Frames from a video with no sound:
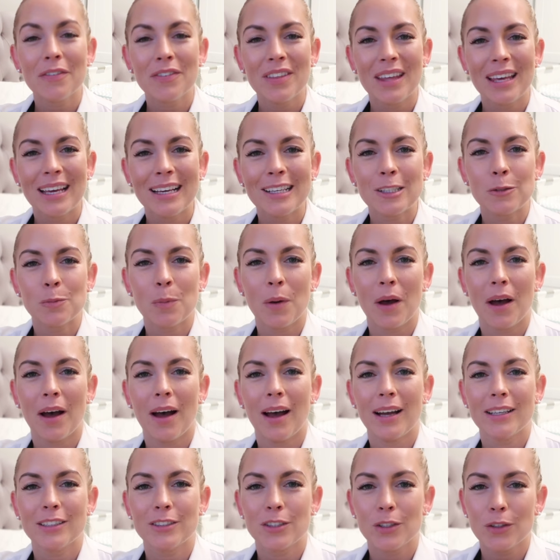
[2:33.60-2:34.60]
of things, but
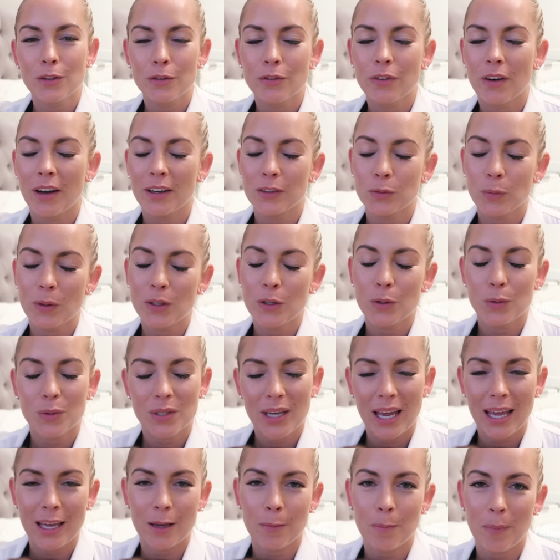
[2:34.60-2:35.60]
I do find when you
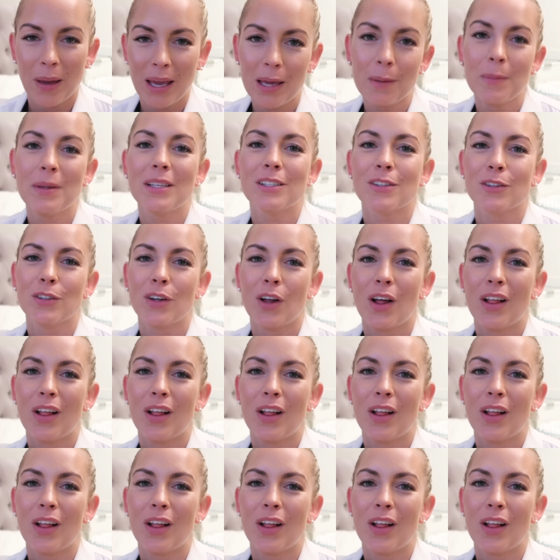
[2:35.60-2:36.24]
take babies on